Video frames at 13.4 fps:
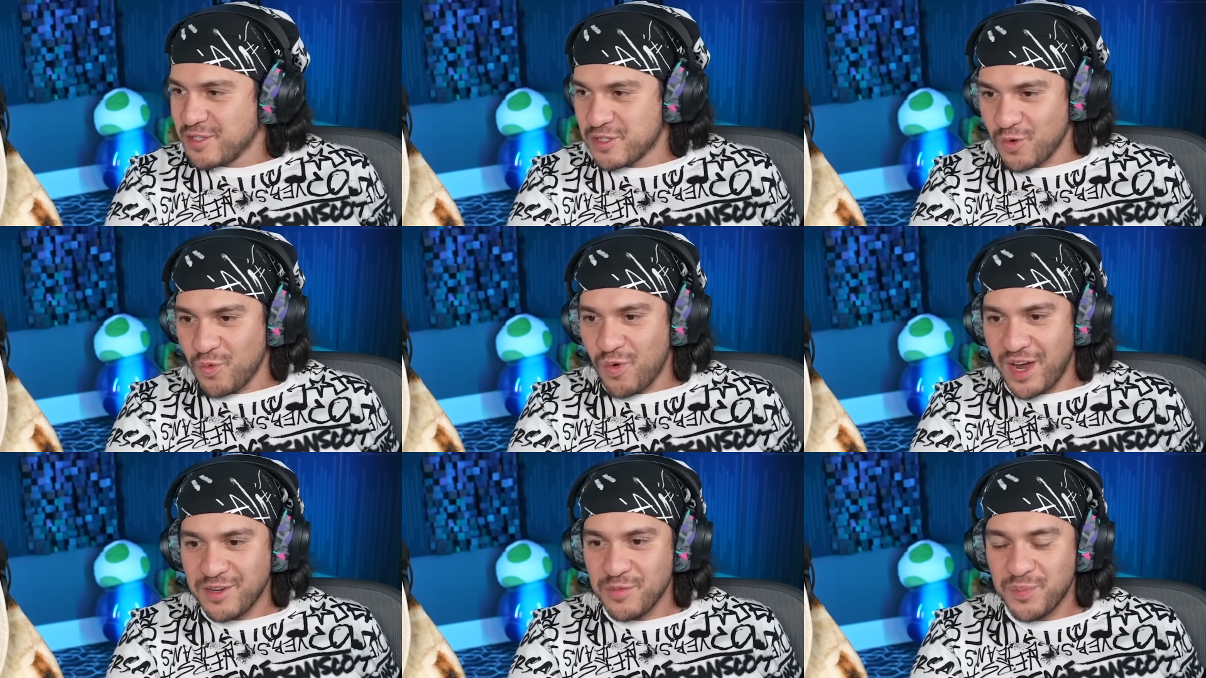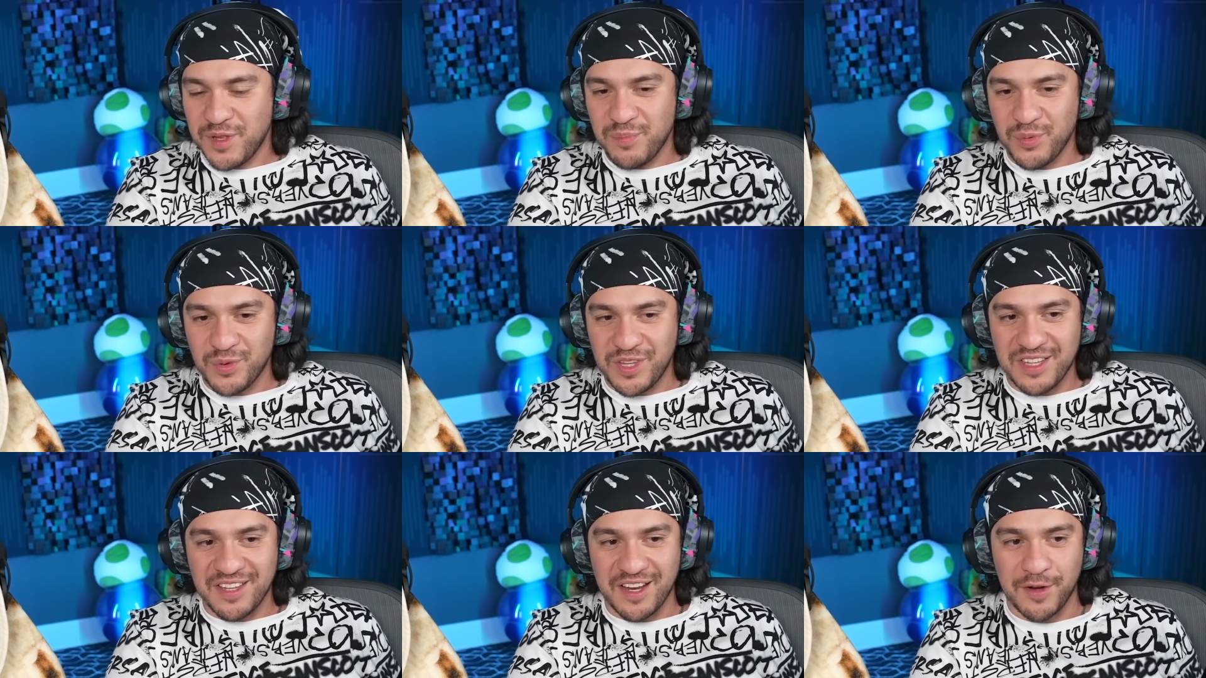So why do people
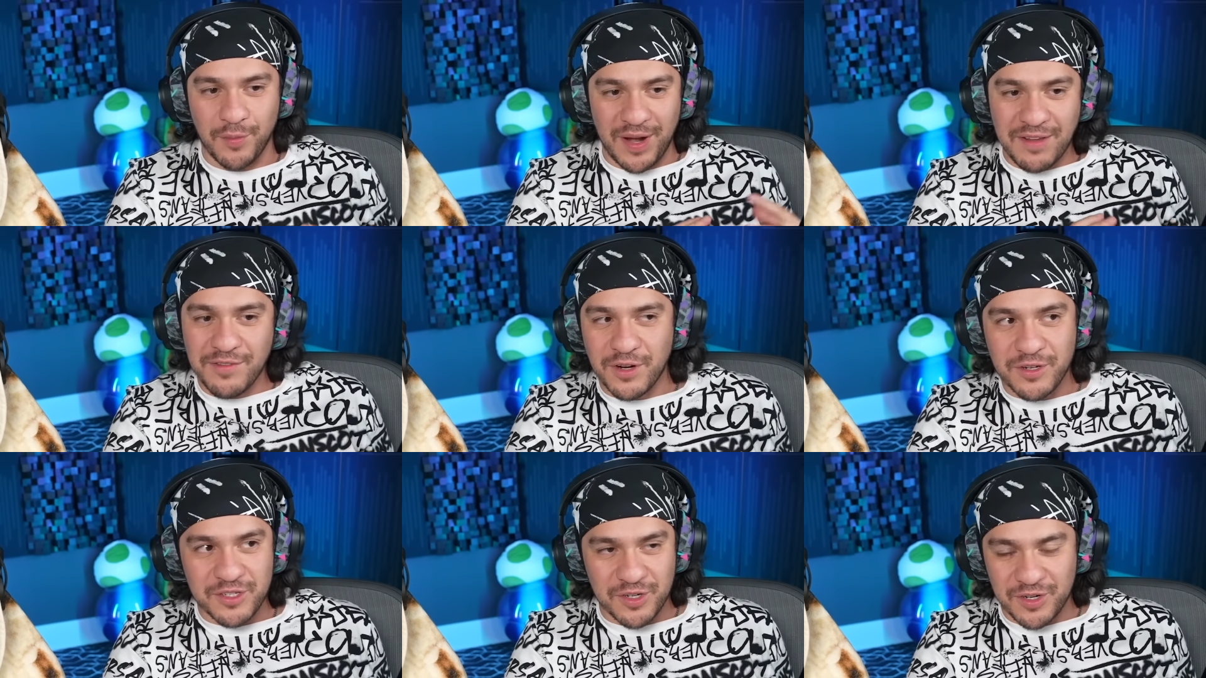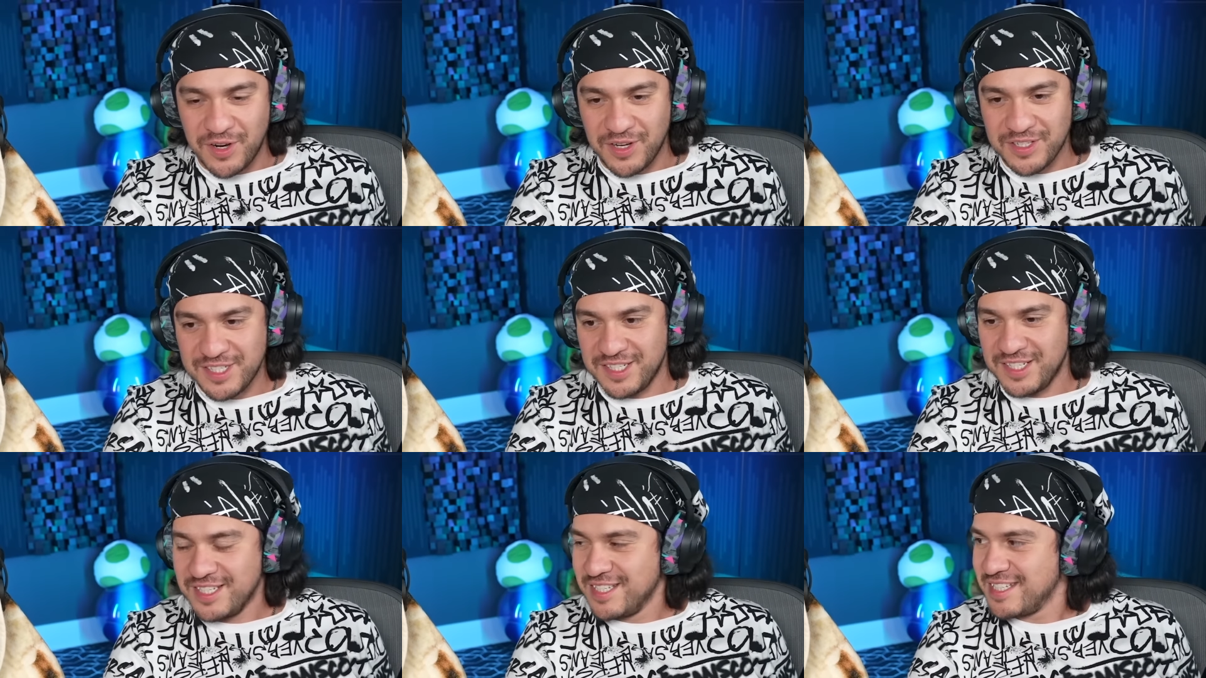think that graveyards are haunted?